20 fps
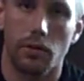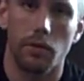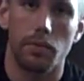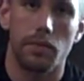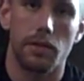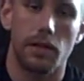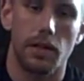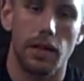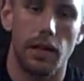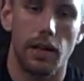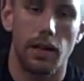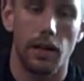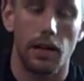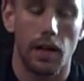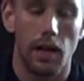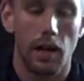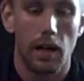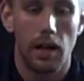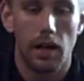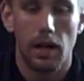groups to hit:
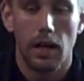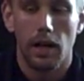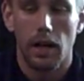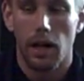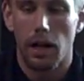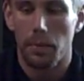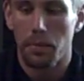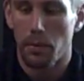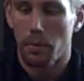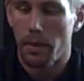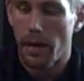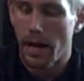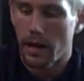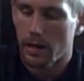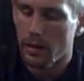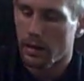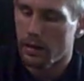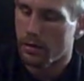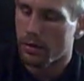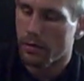upper
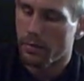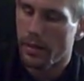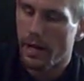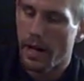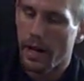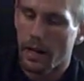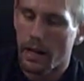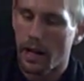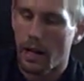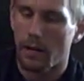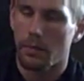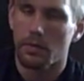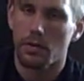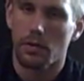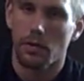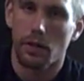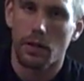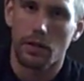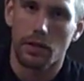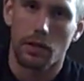back, lower back,
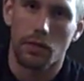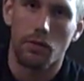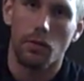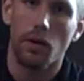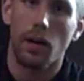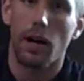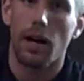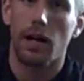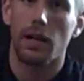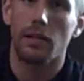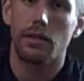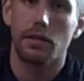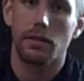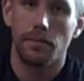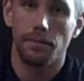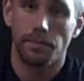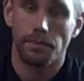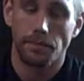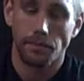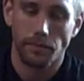hamstrings, and quads.
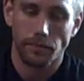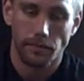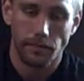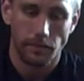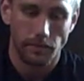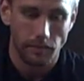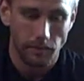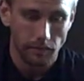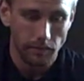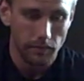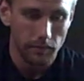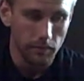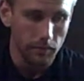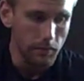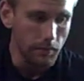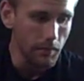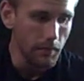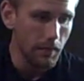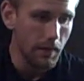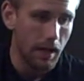
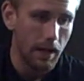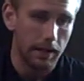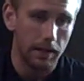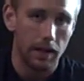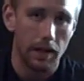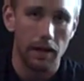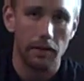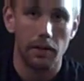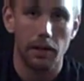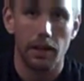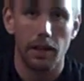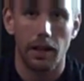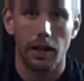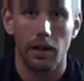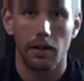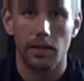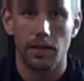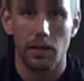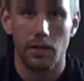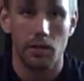And then everything
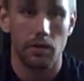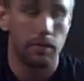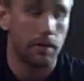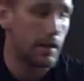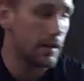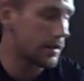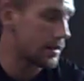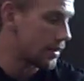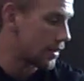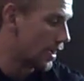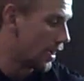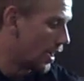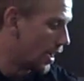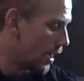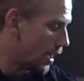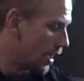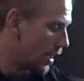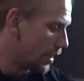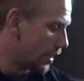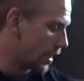else that you missed,
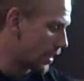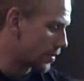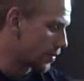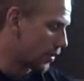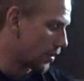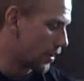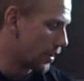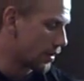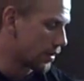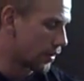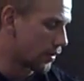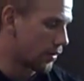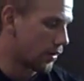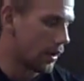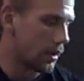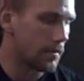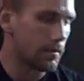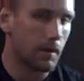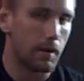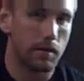that's where these
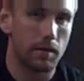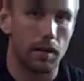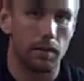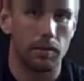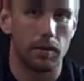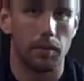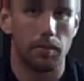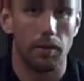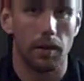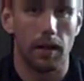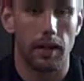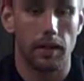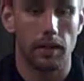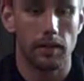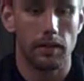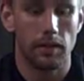lacrosse balls come into play.